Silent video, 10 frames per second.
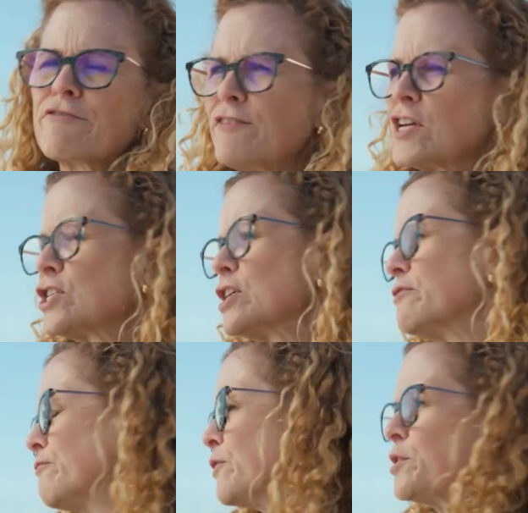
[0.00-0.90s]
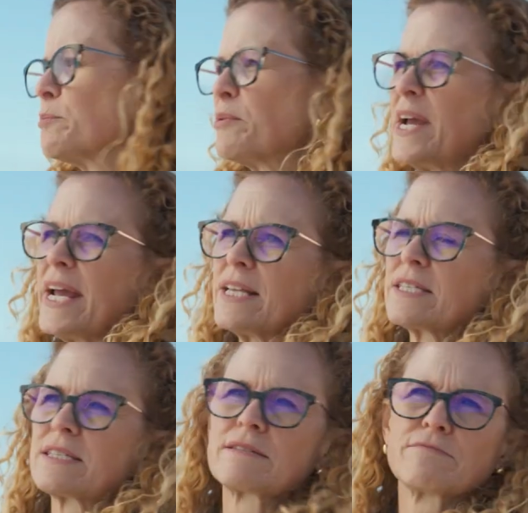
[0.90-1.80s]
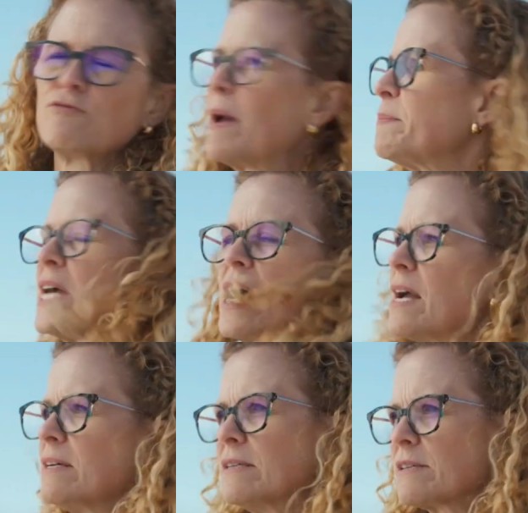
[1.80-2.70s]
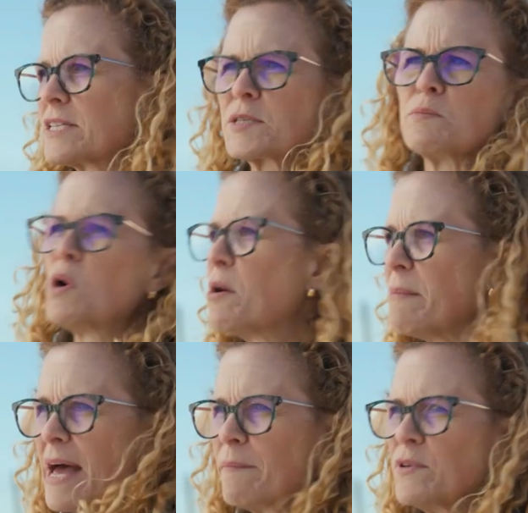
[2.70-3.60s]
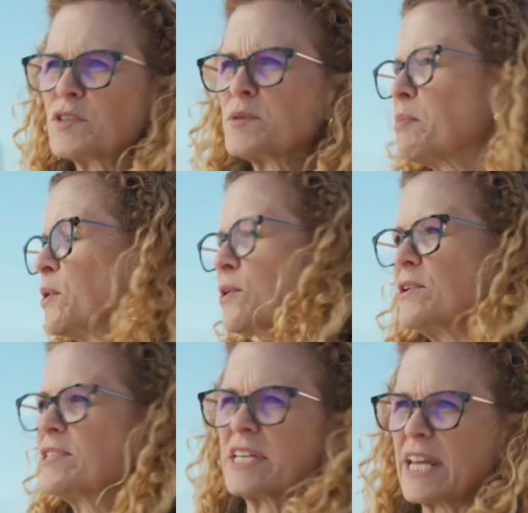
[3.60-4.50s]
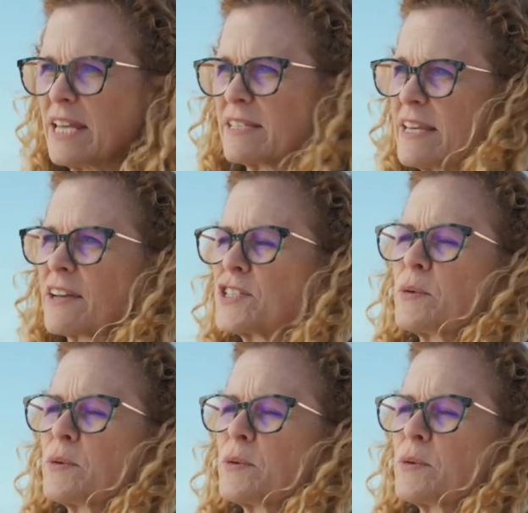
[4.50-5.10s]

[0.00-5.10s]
fish, invertebrates, reptiles, small mammals, birds, and insects.